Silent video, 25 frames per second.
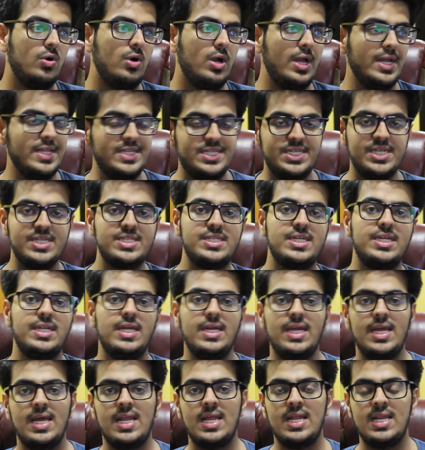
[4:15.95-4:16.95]
adjust it
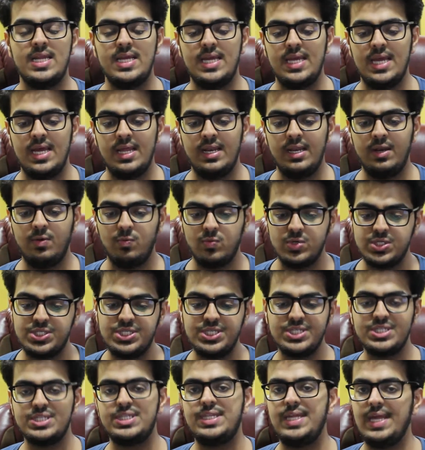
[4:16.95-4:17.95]
again and again. It was
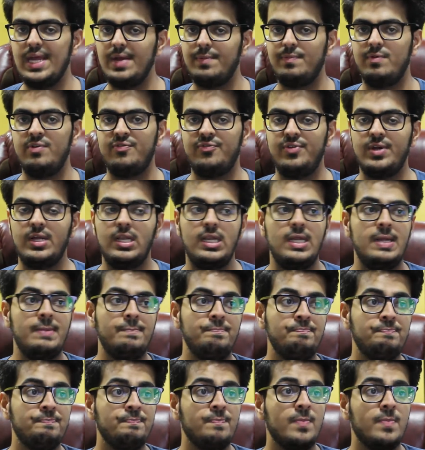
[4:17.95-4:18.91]
just there perfectly.